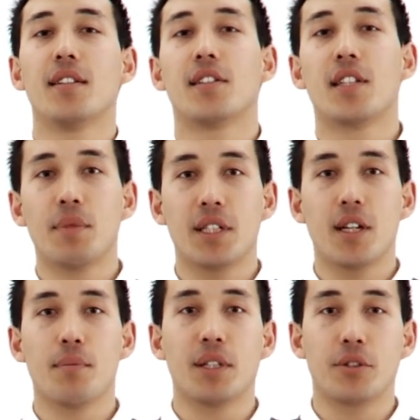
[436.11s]
This can be
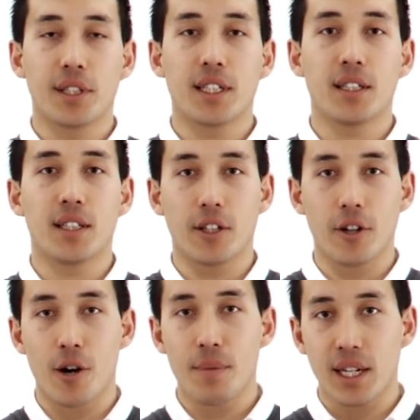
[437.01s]
done by turning in the
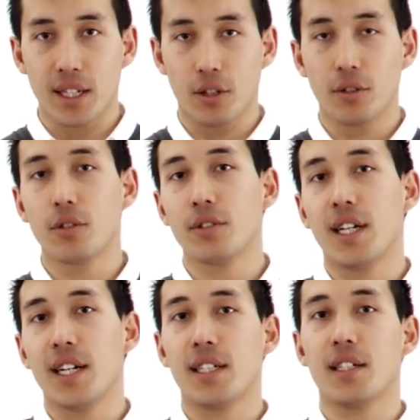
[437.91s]
garment at a local
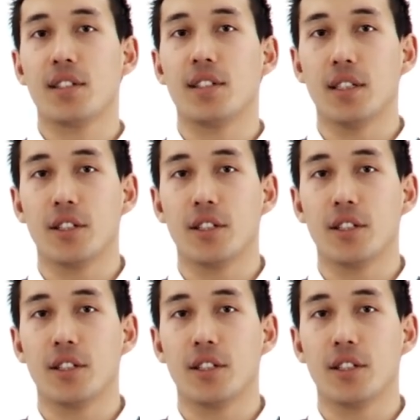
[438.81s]
Dainese